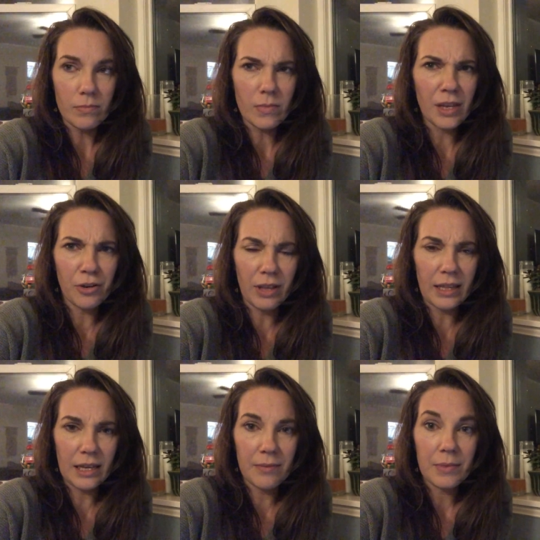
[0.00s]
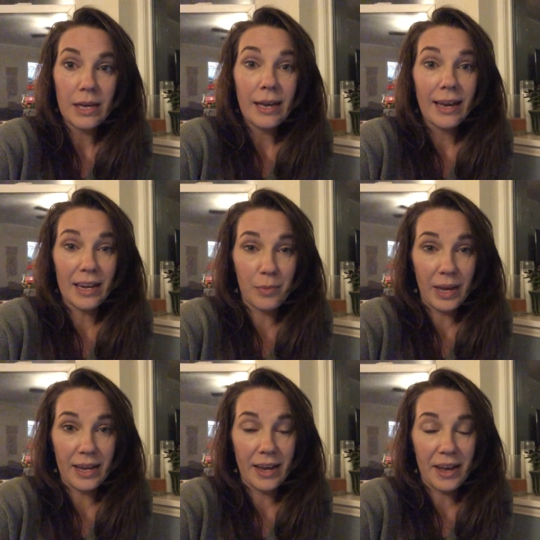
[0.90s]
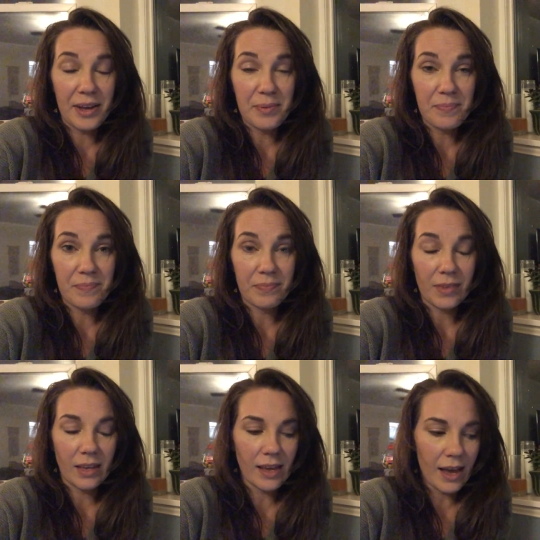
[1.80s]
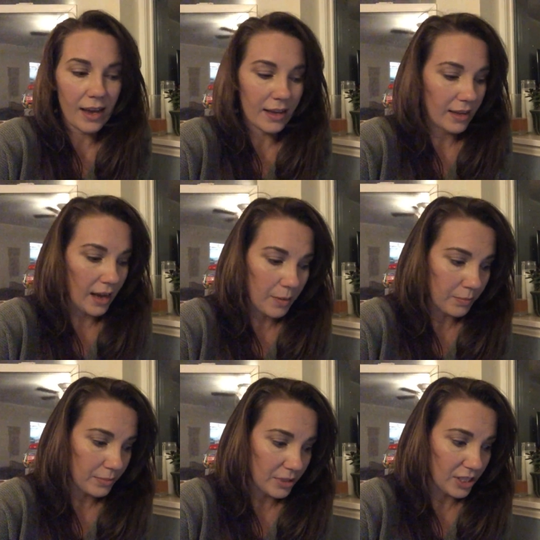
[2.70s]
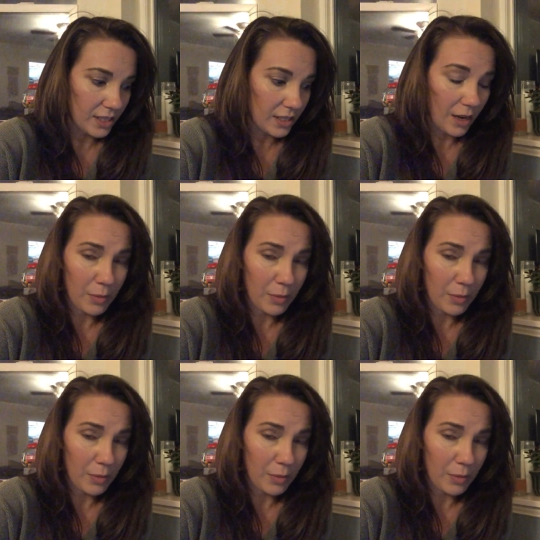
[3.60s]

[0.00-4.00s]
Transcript: here lately. Anyway, um, yeah, I'm just, I'm